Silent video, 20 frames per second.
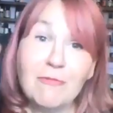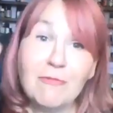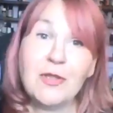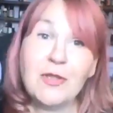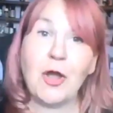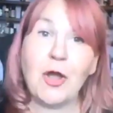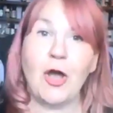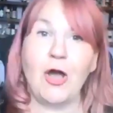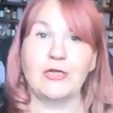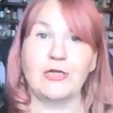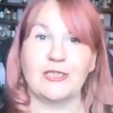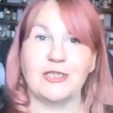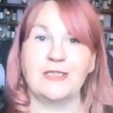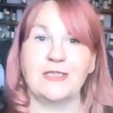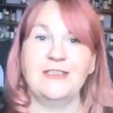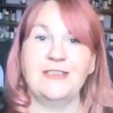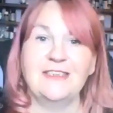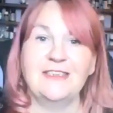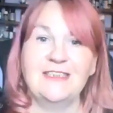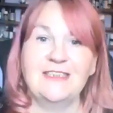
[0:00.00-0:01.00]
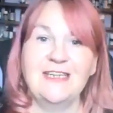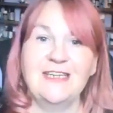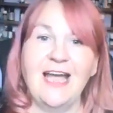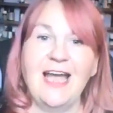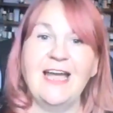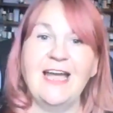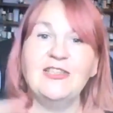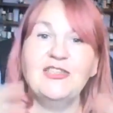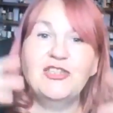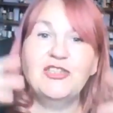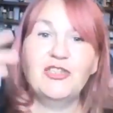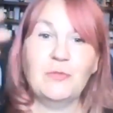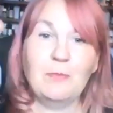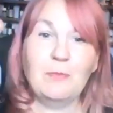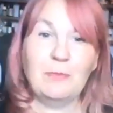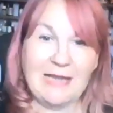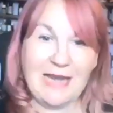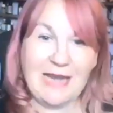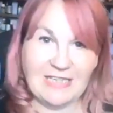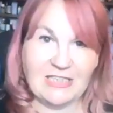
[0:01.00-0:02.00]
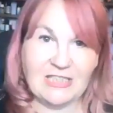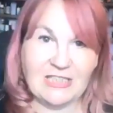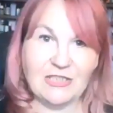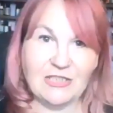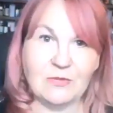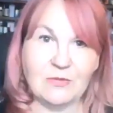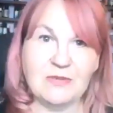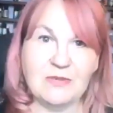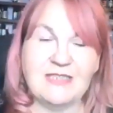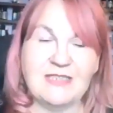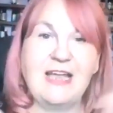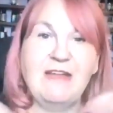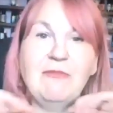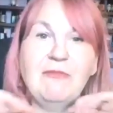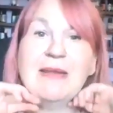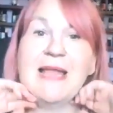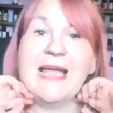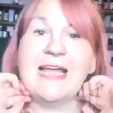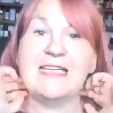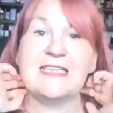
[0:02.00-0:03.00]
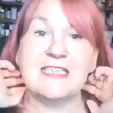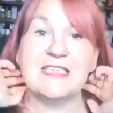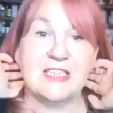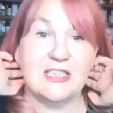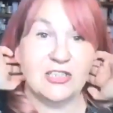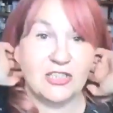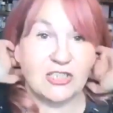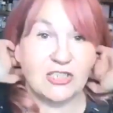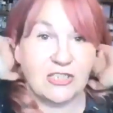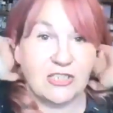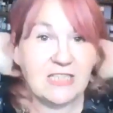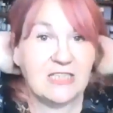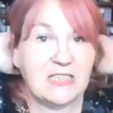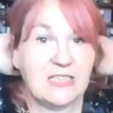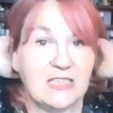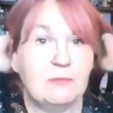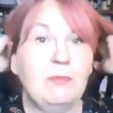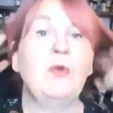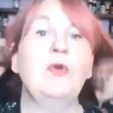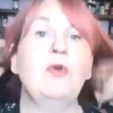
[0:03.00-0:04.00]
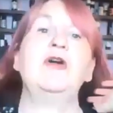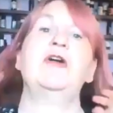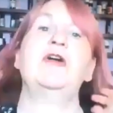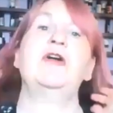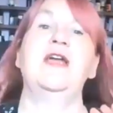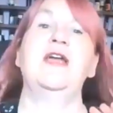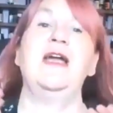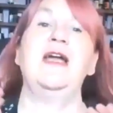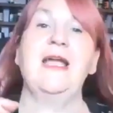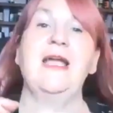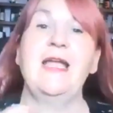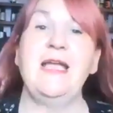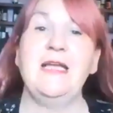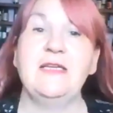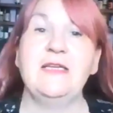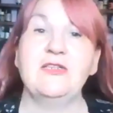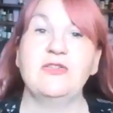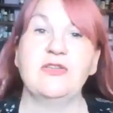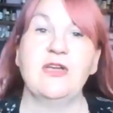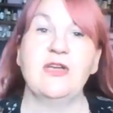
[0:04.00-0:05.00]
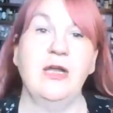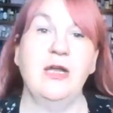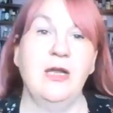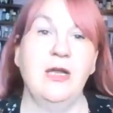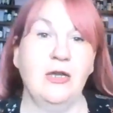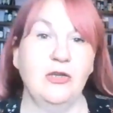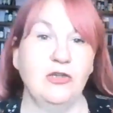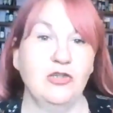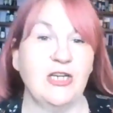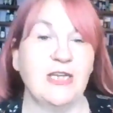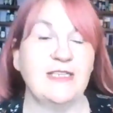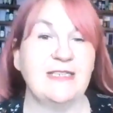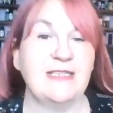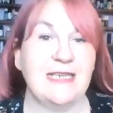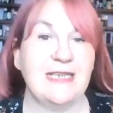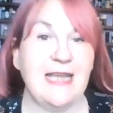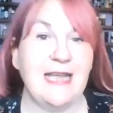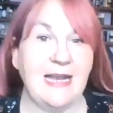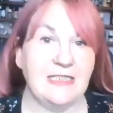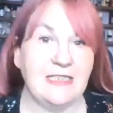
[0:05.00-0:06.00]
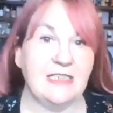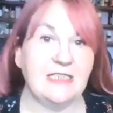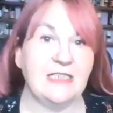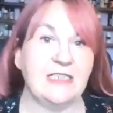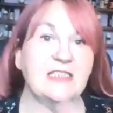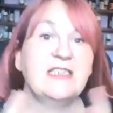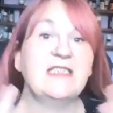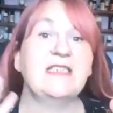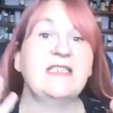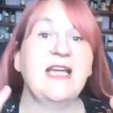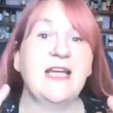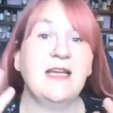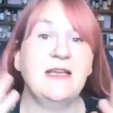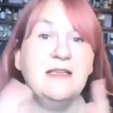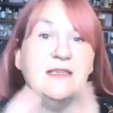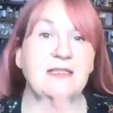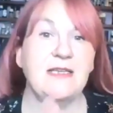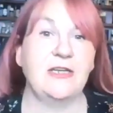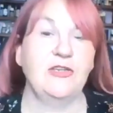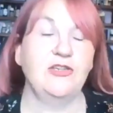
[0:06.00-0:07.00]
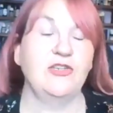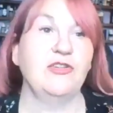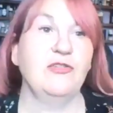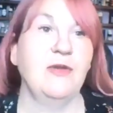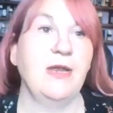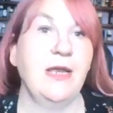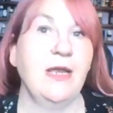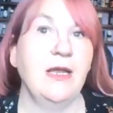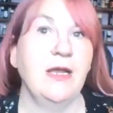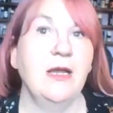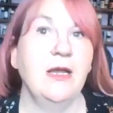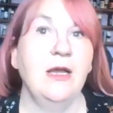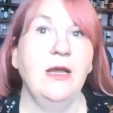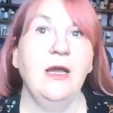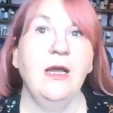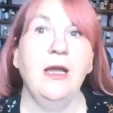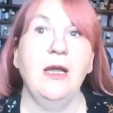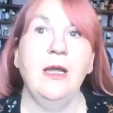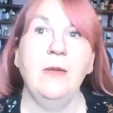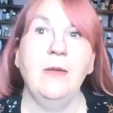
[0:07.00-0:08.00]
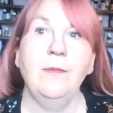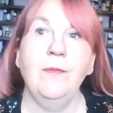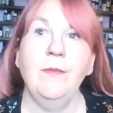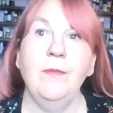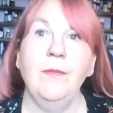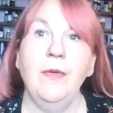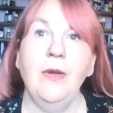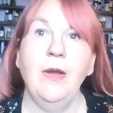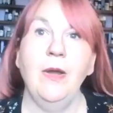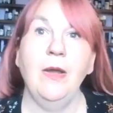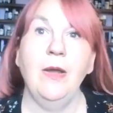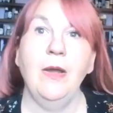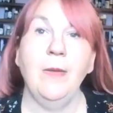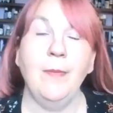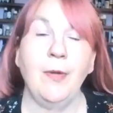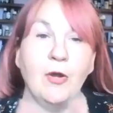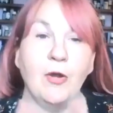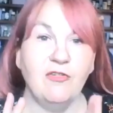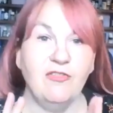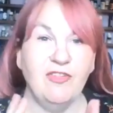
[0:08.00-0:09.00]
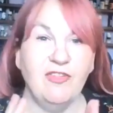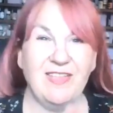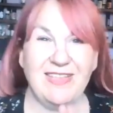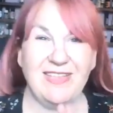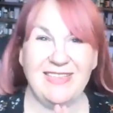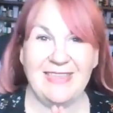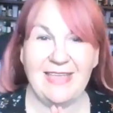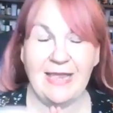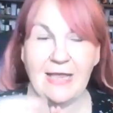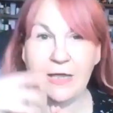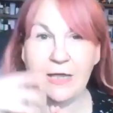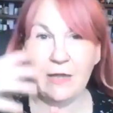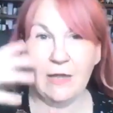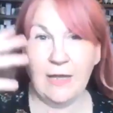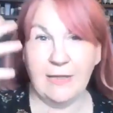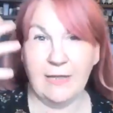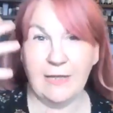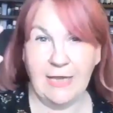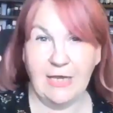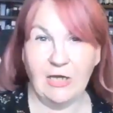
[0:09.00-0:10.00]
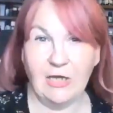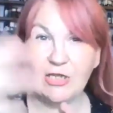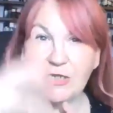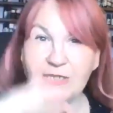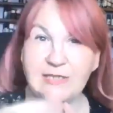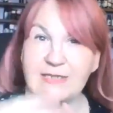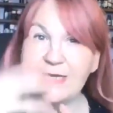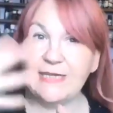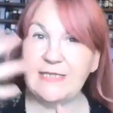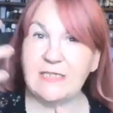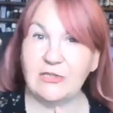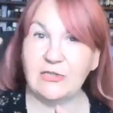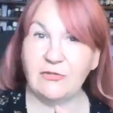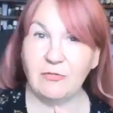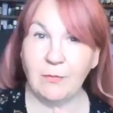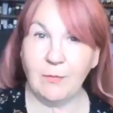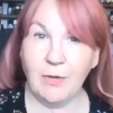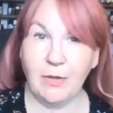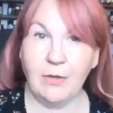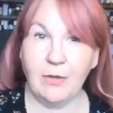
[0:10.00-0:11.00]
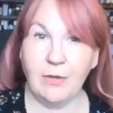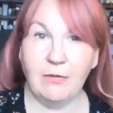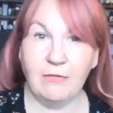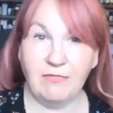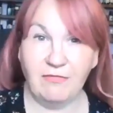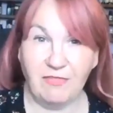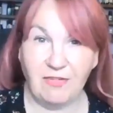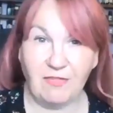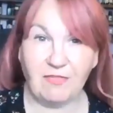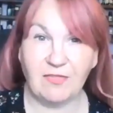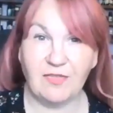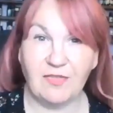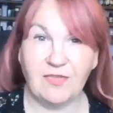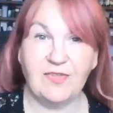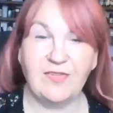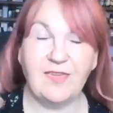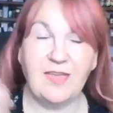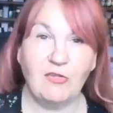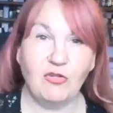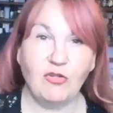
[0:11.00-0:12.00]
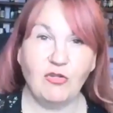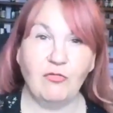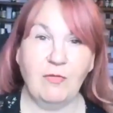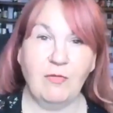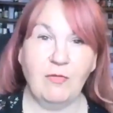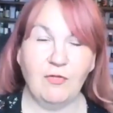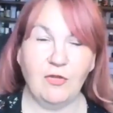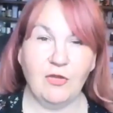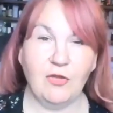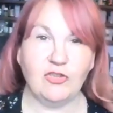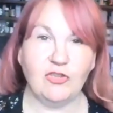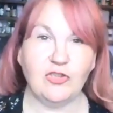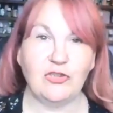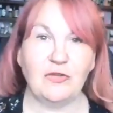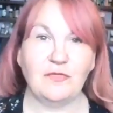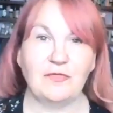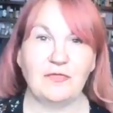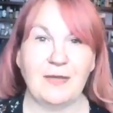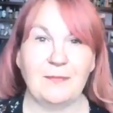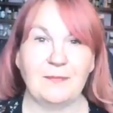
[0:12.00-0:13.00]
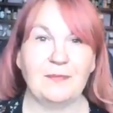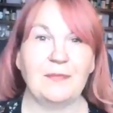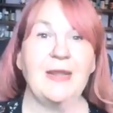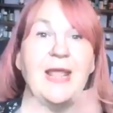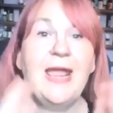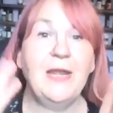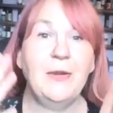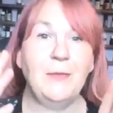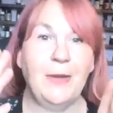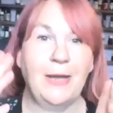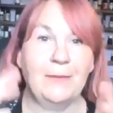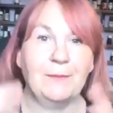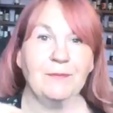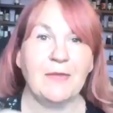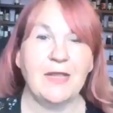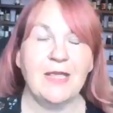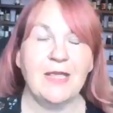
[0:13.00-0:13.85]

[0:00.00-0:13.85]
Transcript: from the garden and to place into a safe place. And this book that he's translated is a 2nd century apocrypha, they think, and he translated from a 5th century version of it. Anyway,